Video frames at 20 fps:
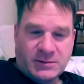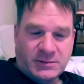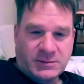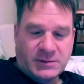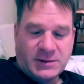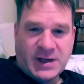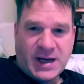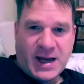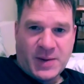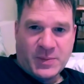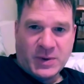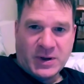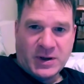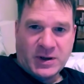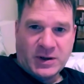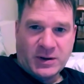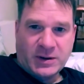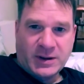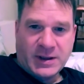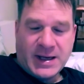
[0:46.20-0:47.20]

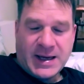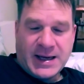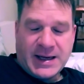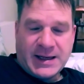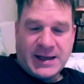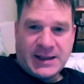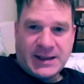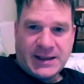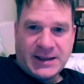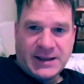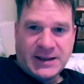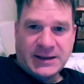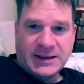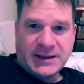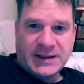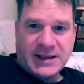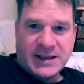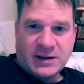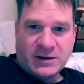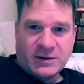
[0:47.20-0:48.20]
chemical
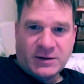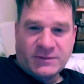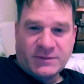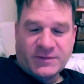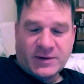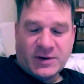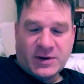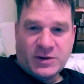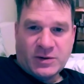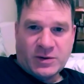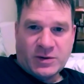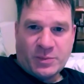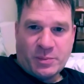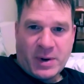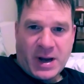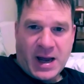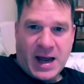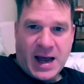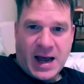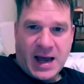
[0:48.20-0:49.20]
illegal for you to
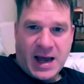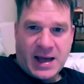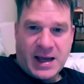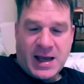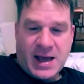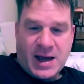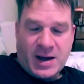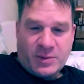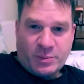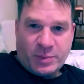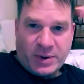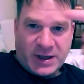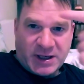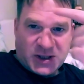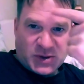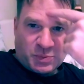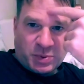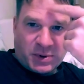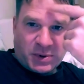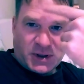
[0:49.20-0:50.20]
buy, but
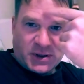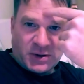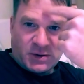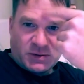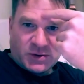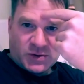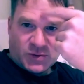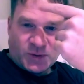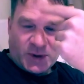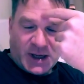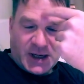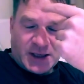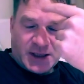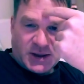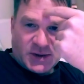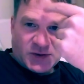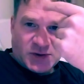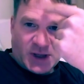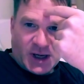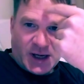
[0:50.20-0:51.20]
it's produced right
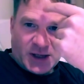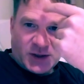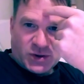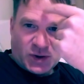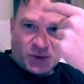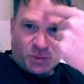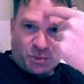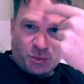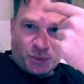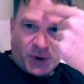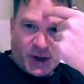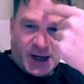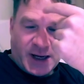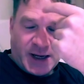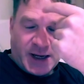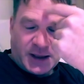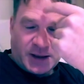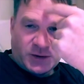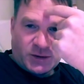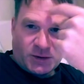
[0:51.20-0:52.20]
inside your
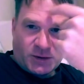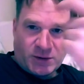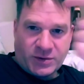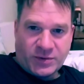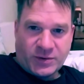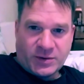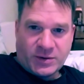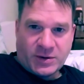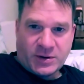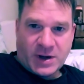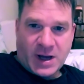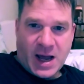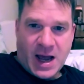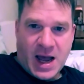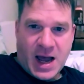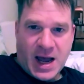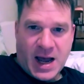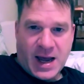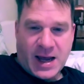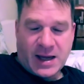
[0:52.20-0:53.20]
brain in your third
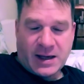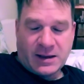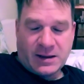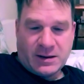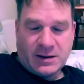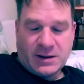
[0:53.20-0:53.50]
eye?